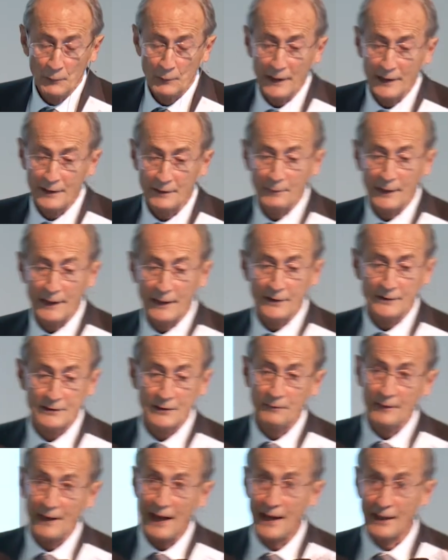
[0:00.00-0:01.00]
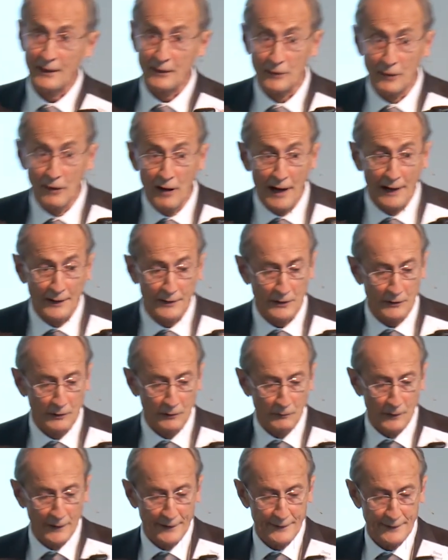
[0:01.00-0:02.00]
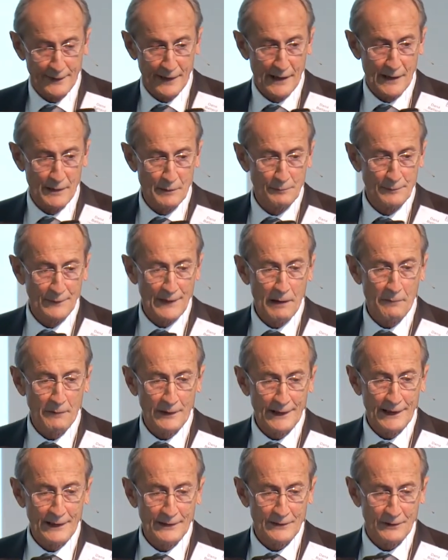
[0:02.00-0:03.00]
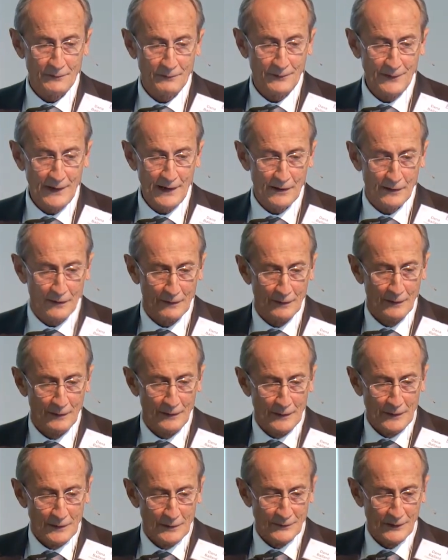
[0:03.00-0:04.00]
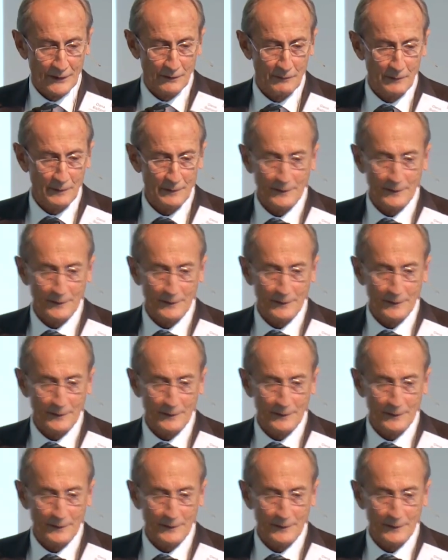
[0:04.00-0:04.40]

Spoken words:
because if you had a lot, they would interfere. So